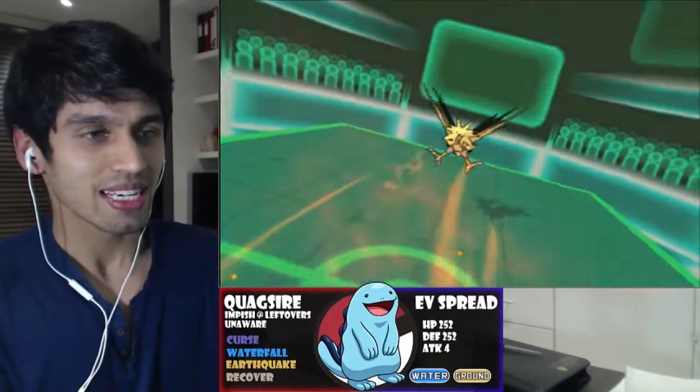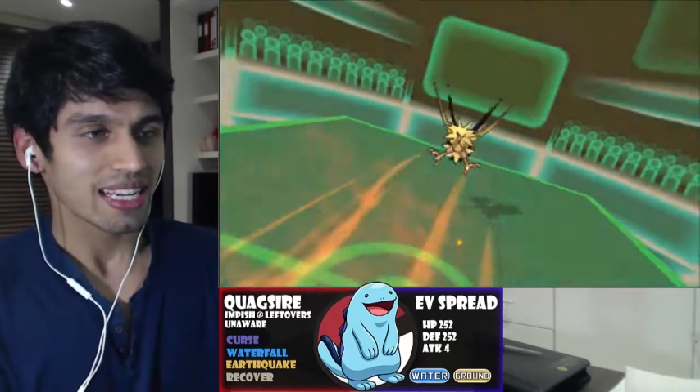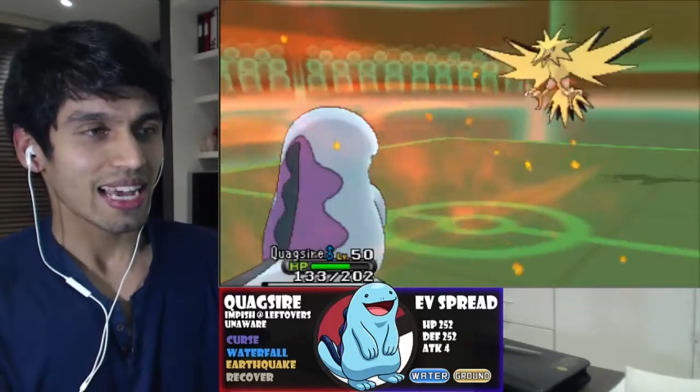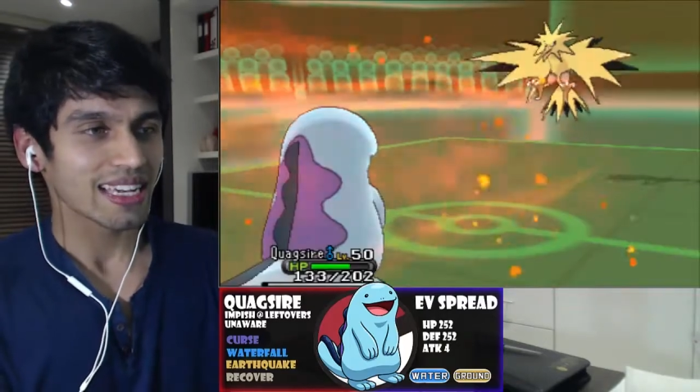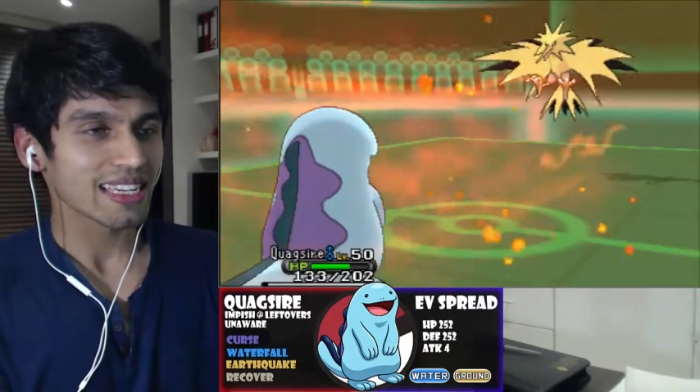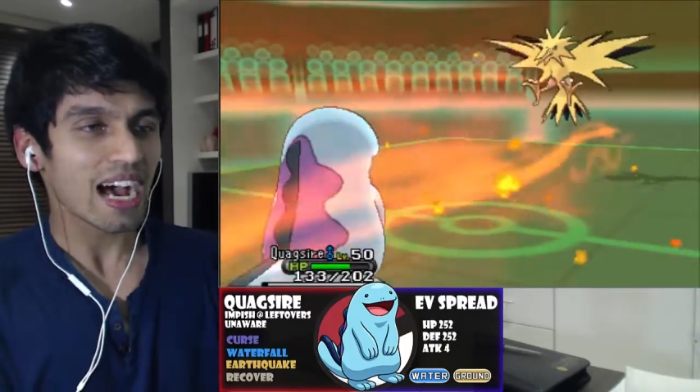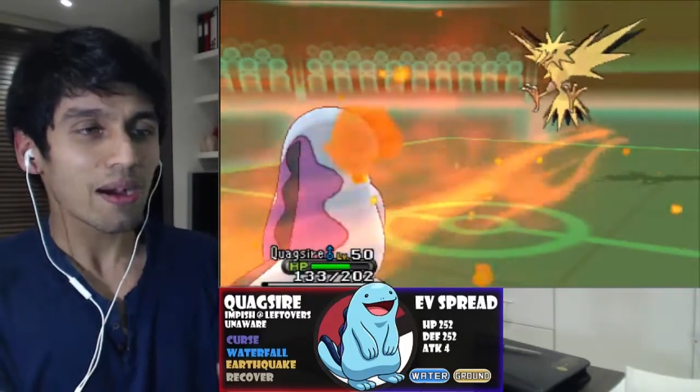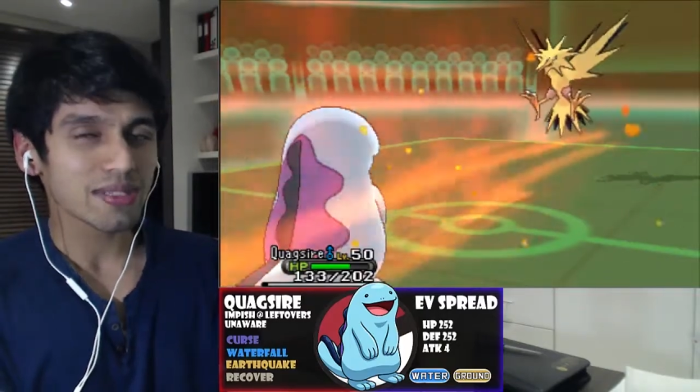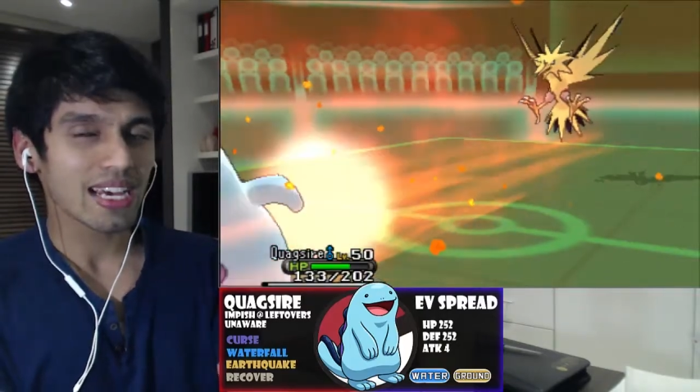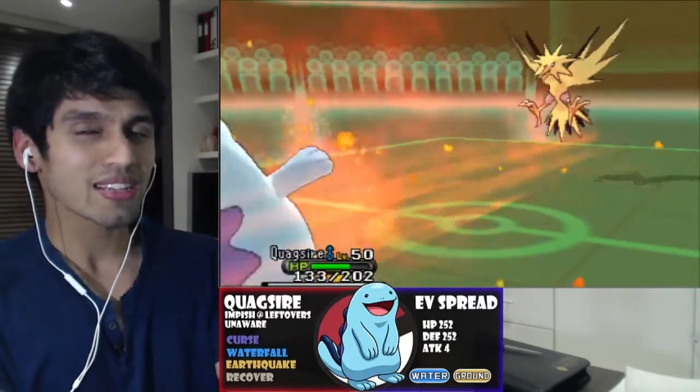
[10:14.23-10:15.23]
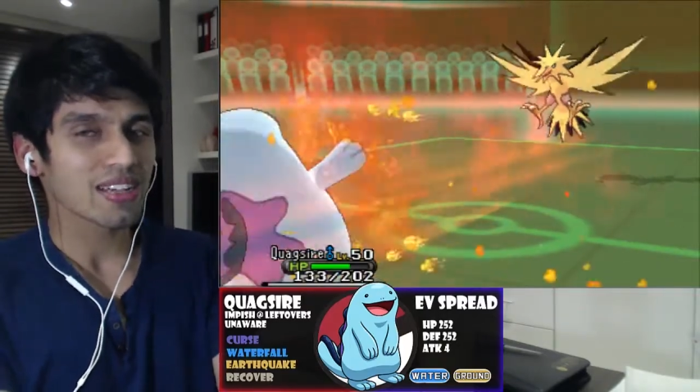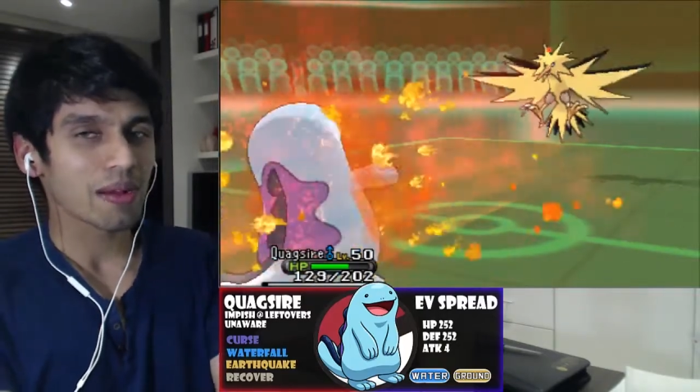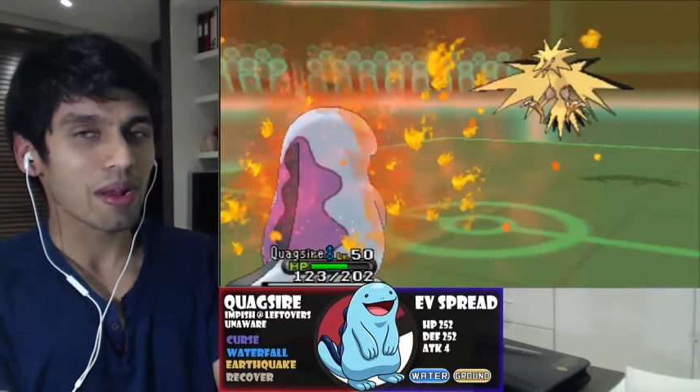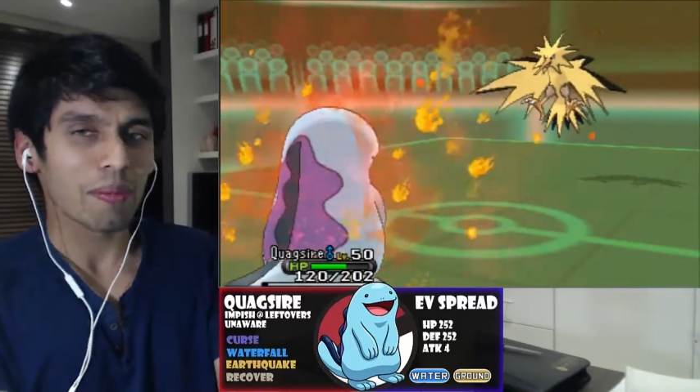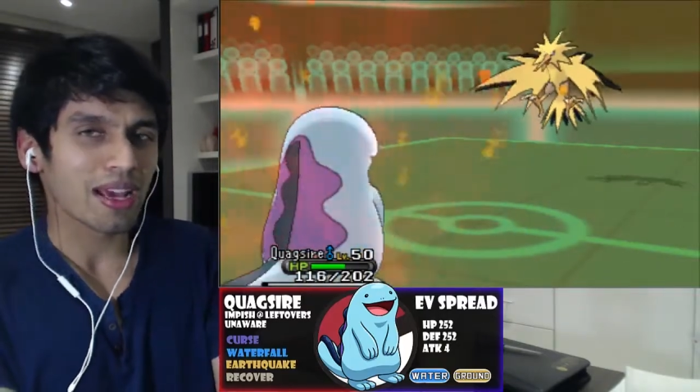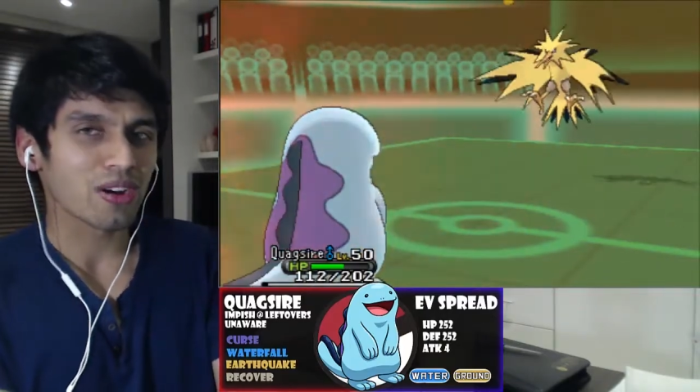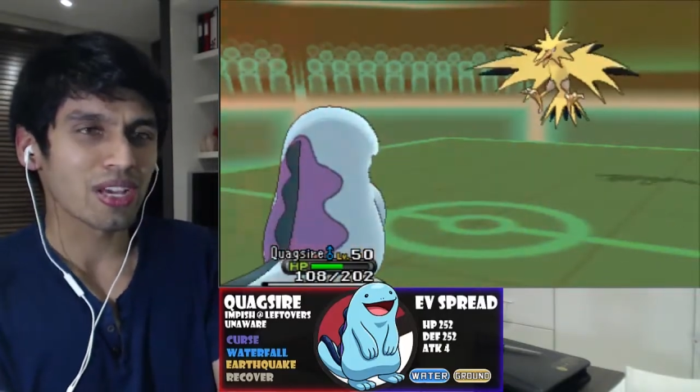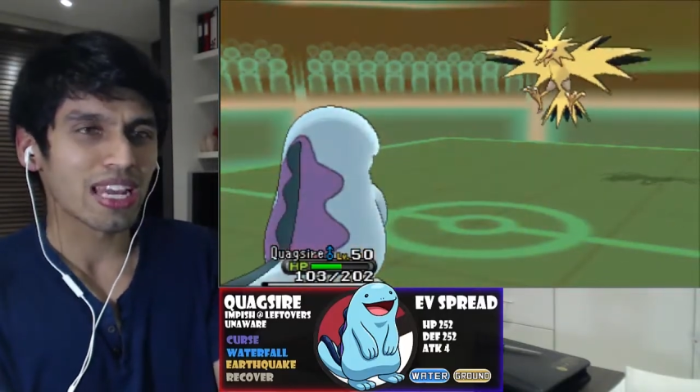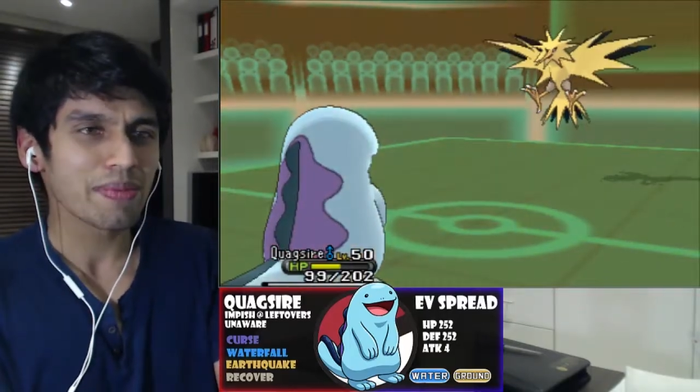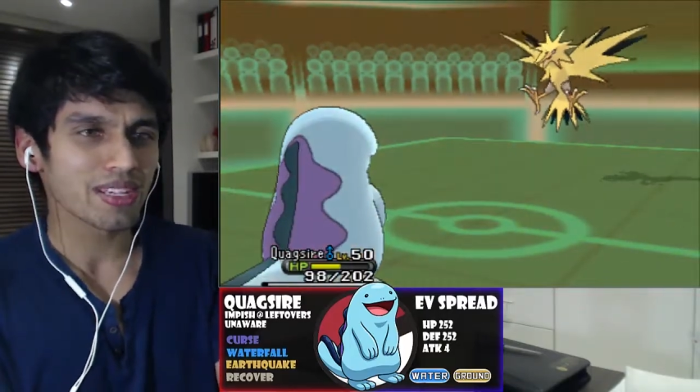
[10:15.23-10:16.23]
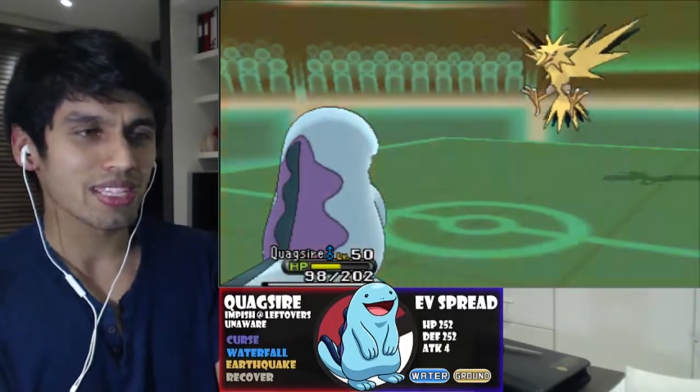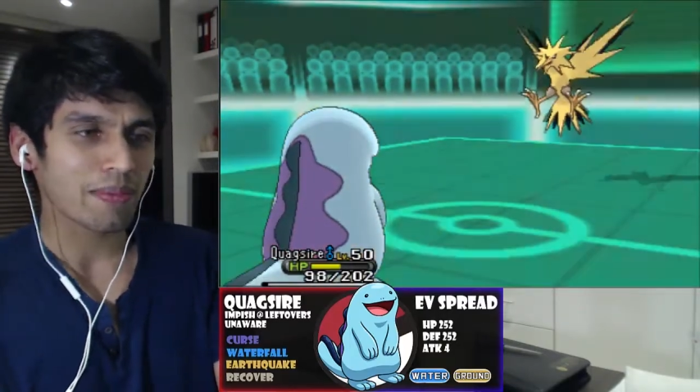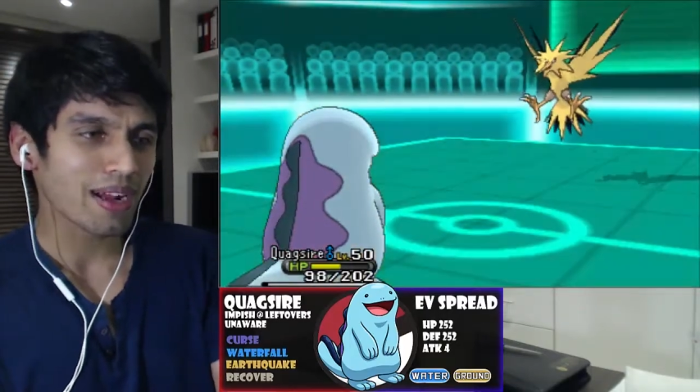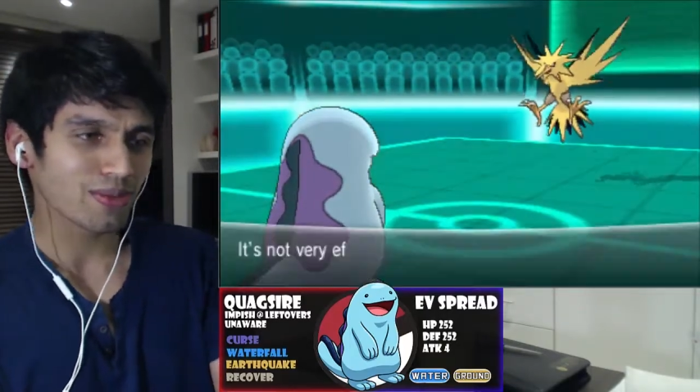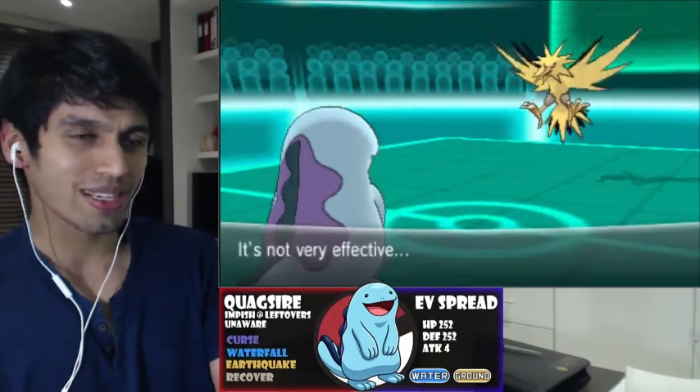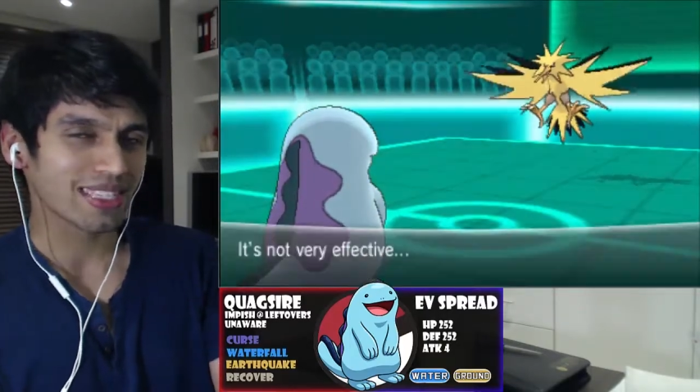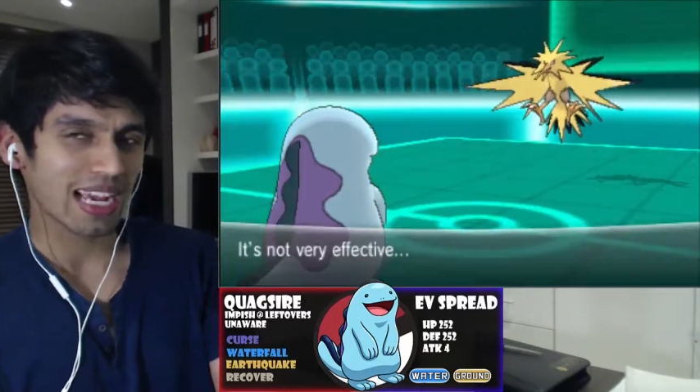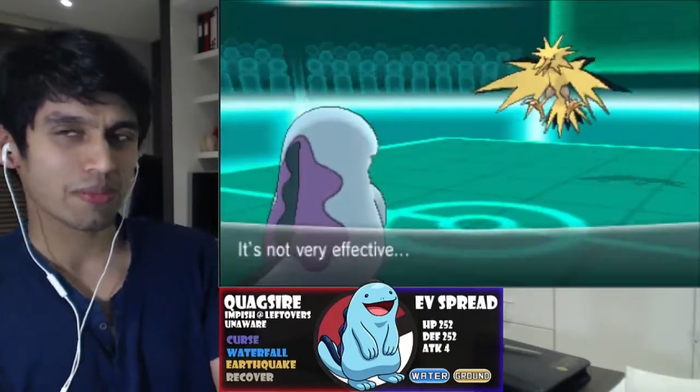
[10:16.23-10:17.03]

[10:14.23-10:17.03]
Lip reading: And now I'm decided to, I'm like, okay, I might as well attack.